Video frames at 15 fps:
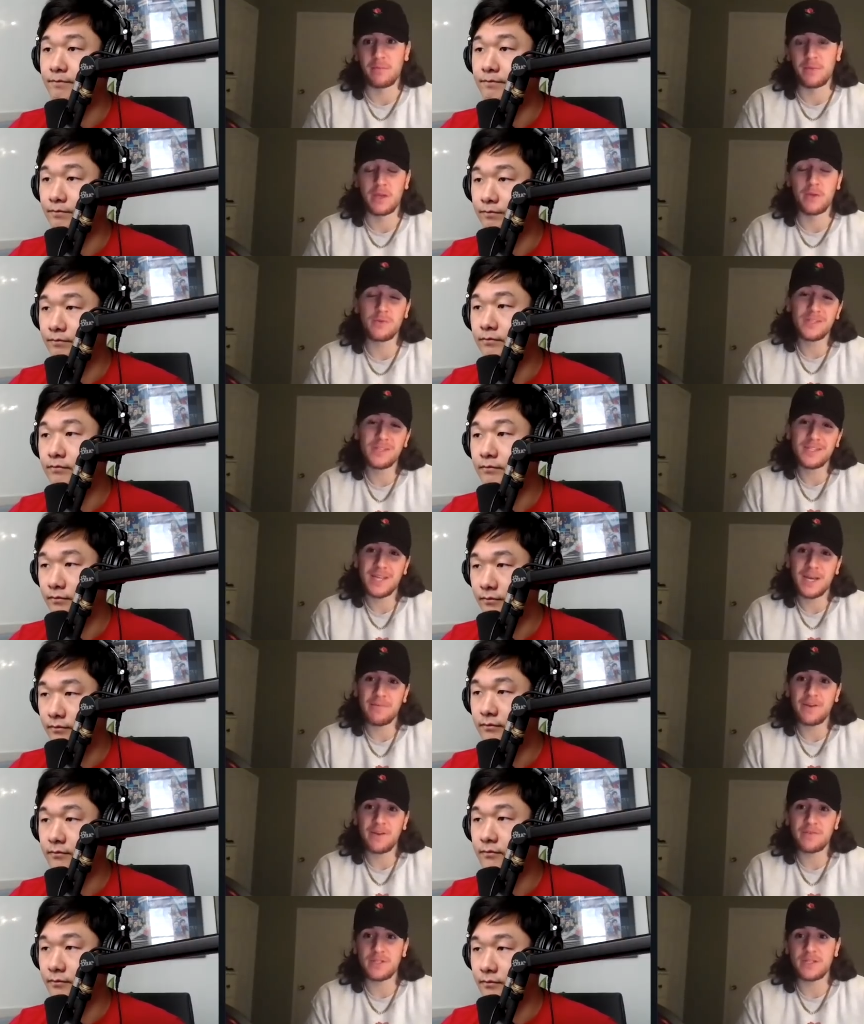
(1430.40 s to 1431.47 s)
Speaker 1: But he was like a
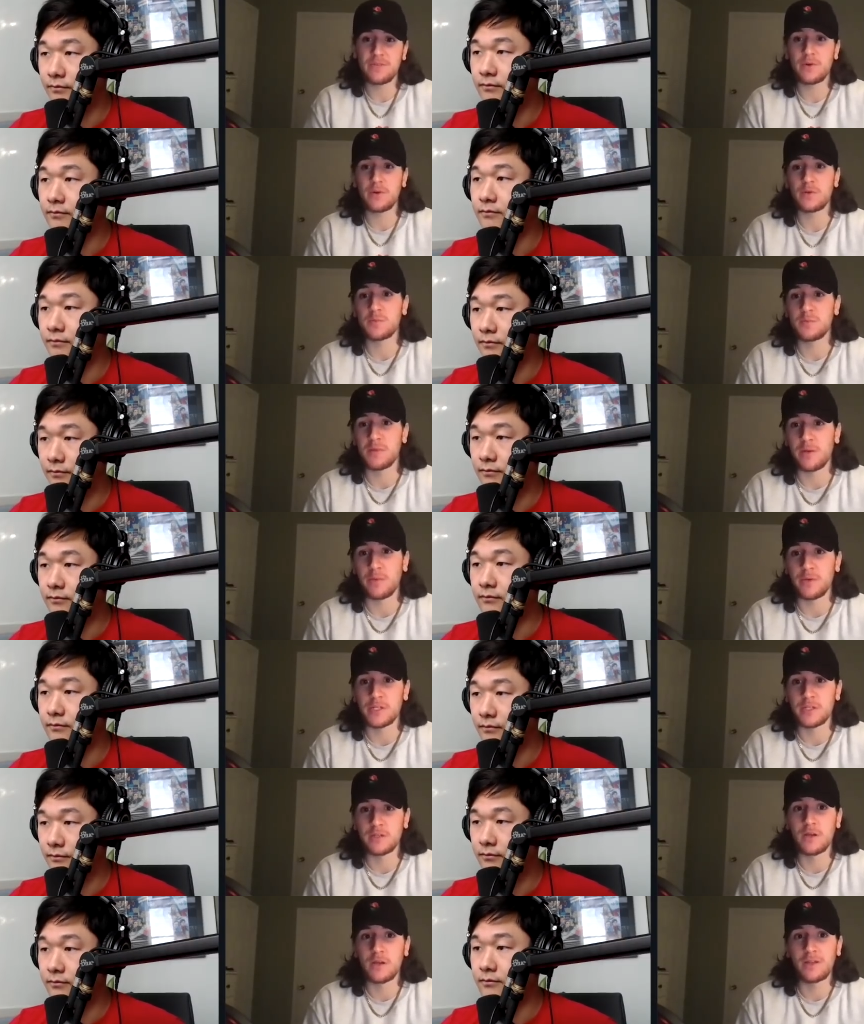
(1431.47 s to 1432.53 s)
top five receiver when he was playing. We
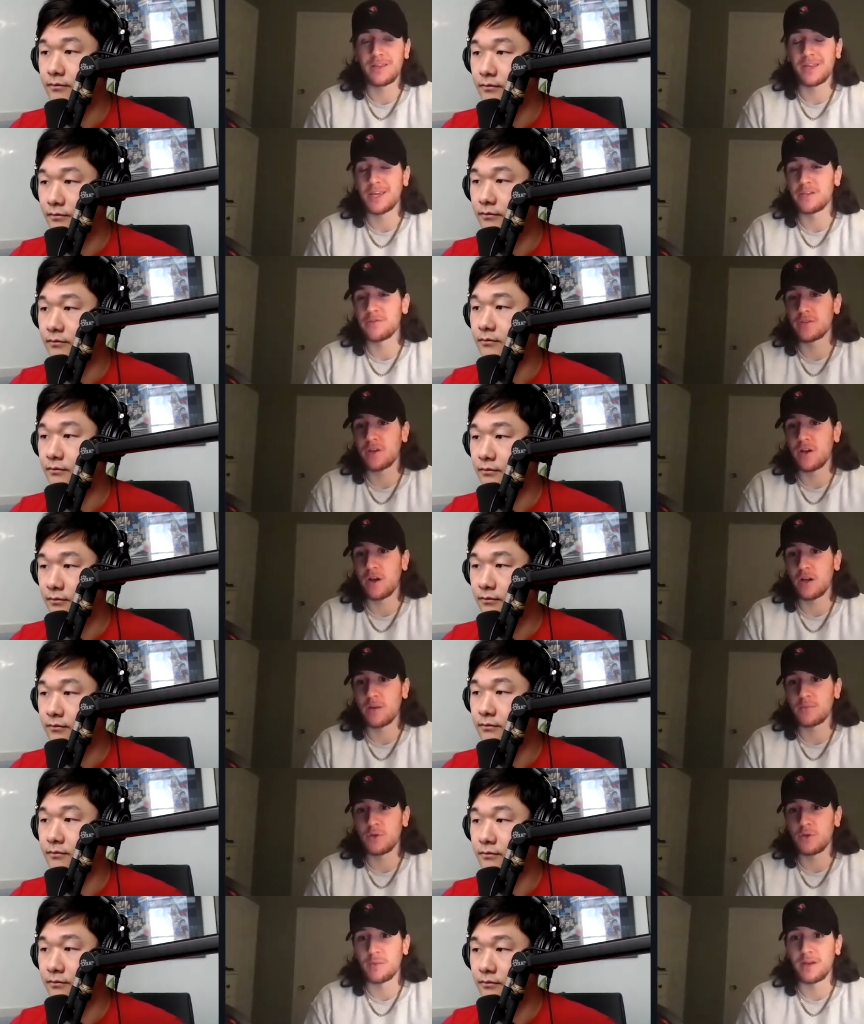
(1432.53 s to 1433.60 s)
just, the injuries caught
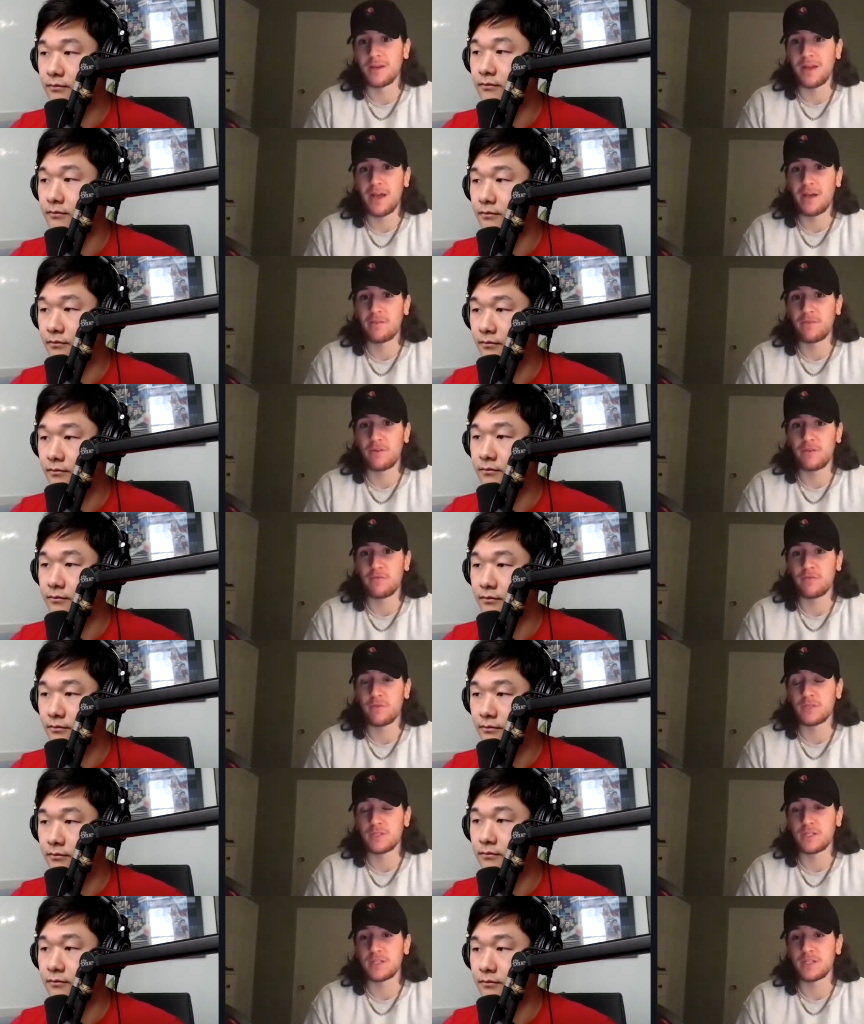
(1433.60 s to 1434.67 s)
up to him. He didn't have a
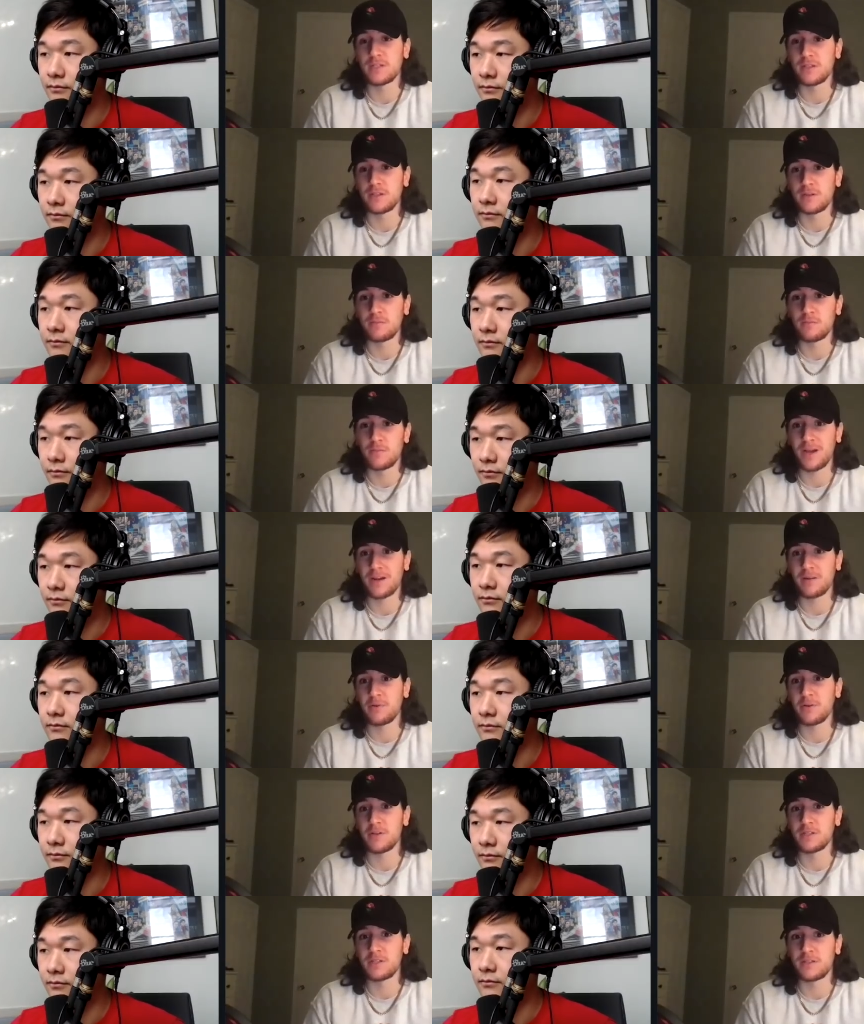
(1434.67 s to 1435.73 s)
full season to kind of
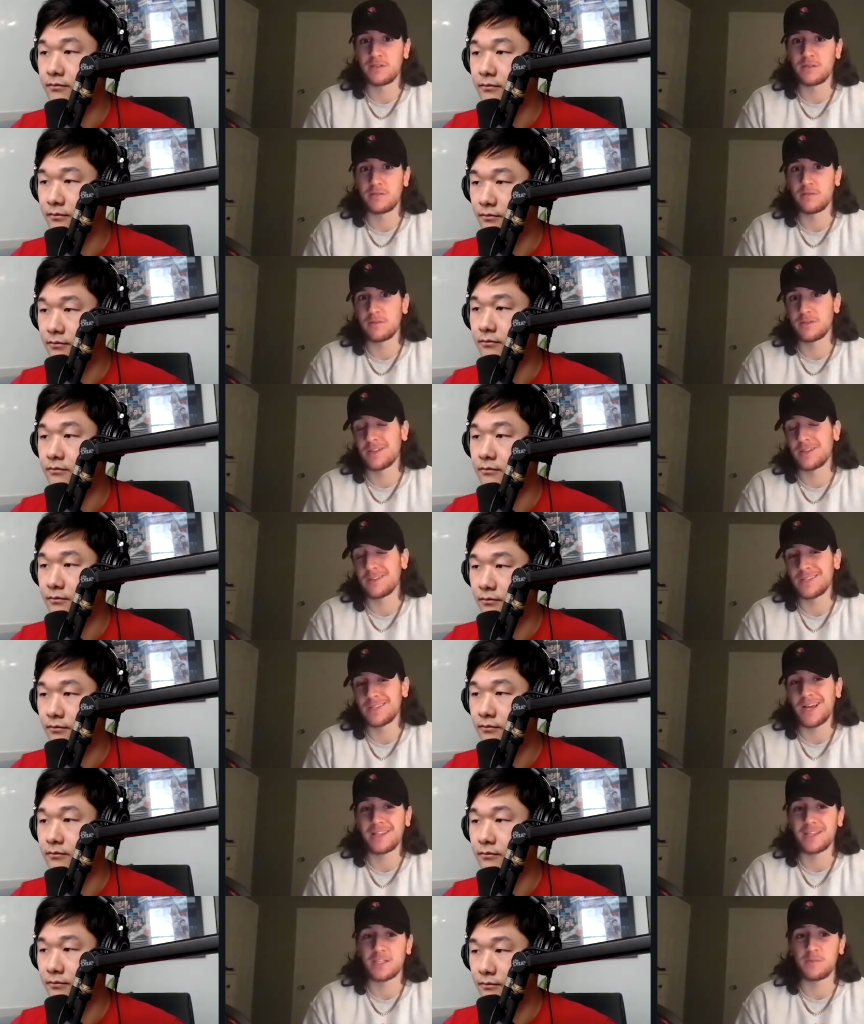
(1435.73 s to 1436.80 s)
put his skill
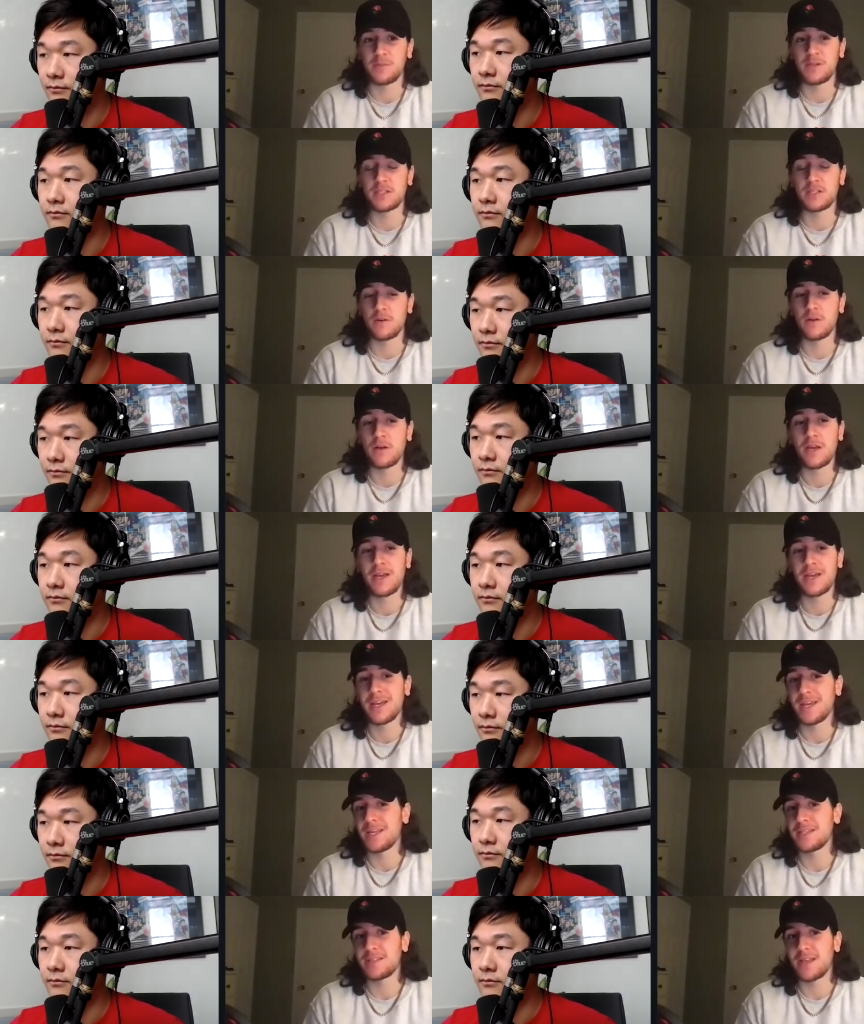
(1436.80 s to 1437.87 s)
set on display. So
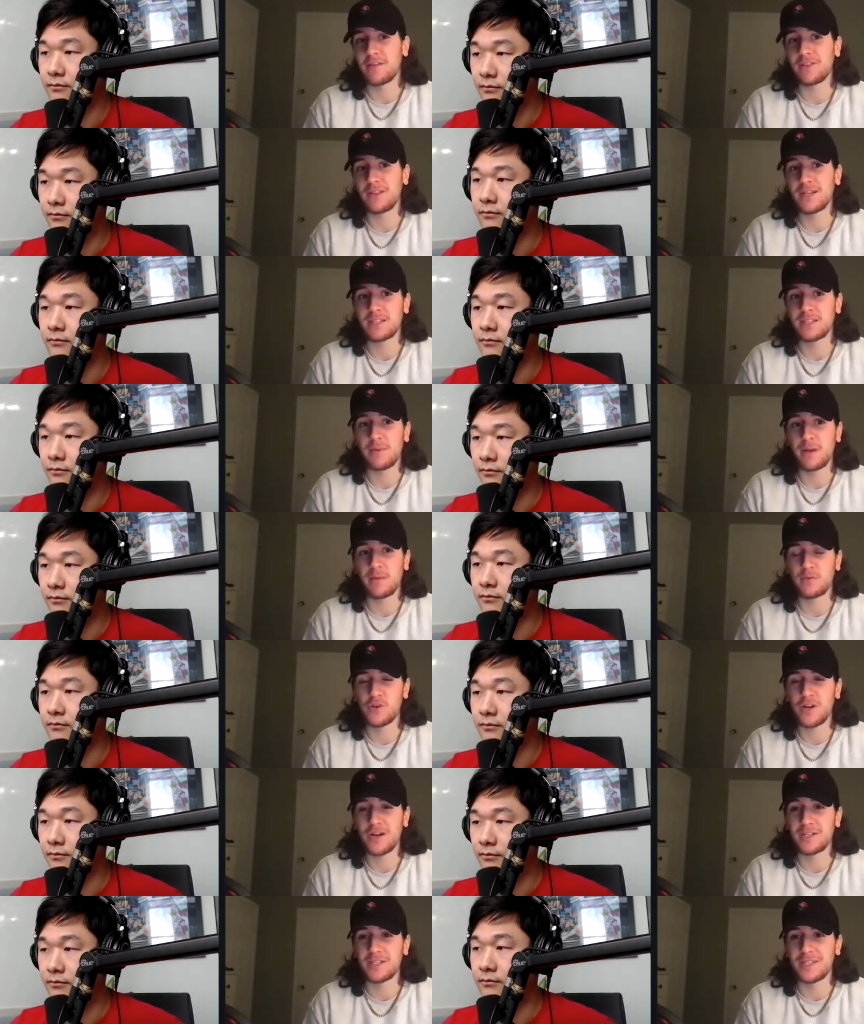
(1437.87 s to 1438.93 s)
he's definitely not somebody I'm
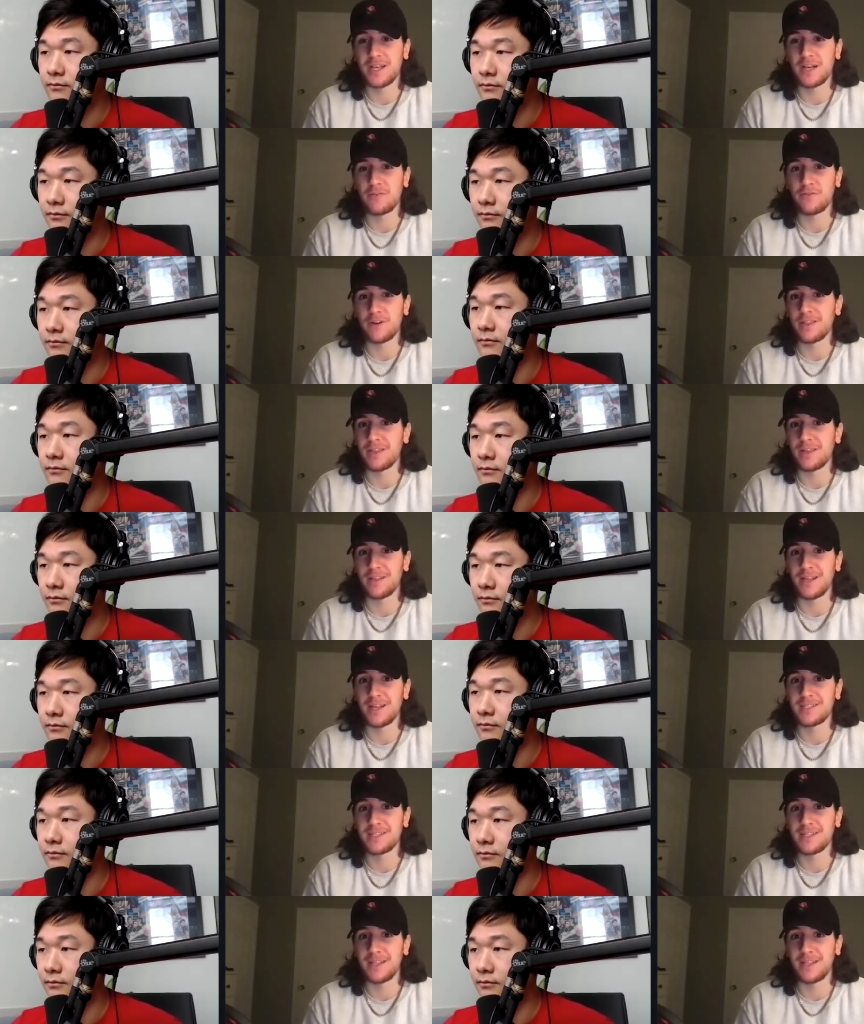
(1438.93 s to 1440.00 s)
trying to sell for anything less than